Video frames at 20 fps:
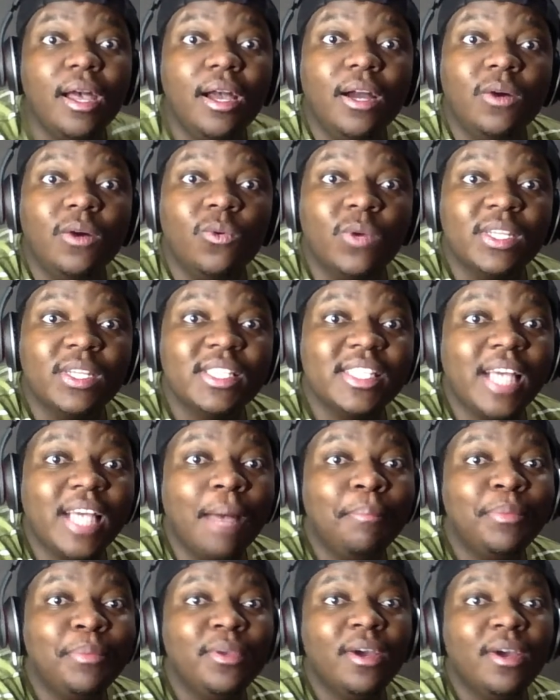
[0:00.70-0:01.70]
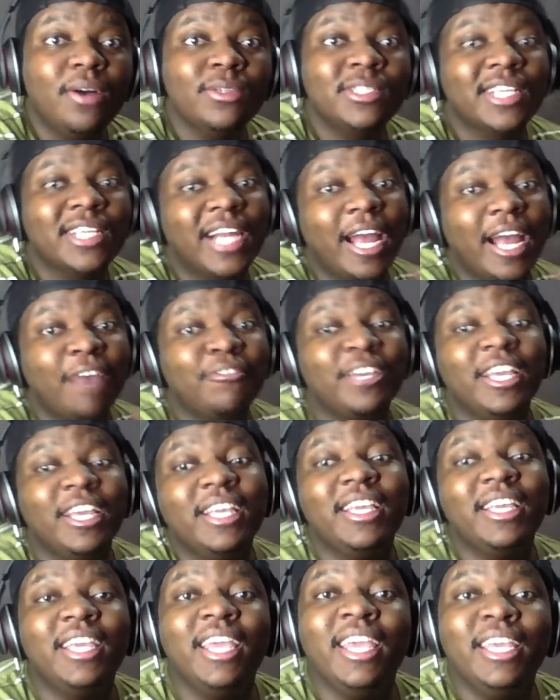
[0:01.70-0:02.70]
What's up, yo? South
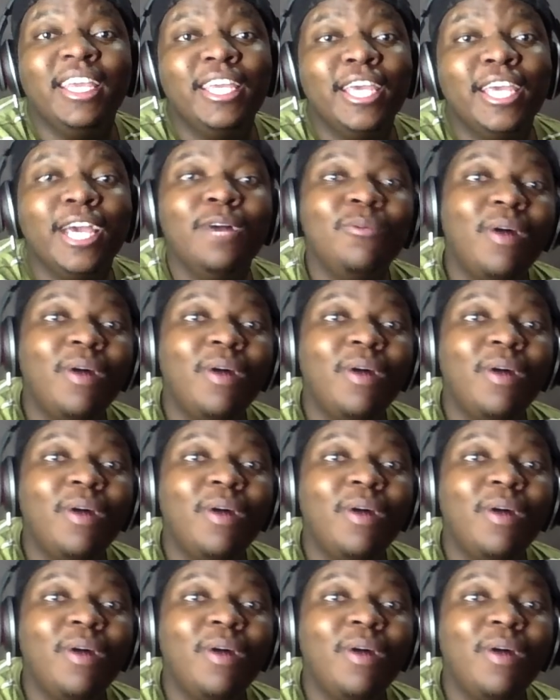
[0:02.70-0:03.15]
African Geek here.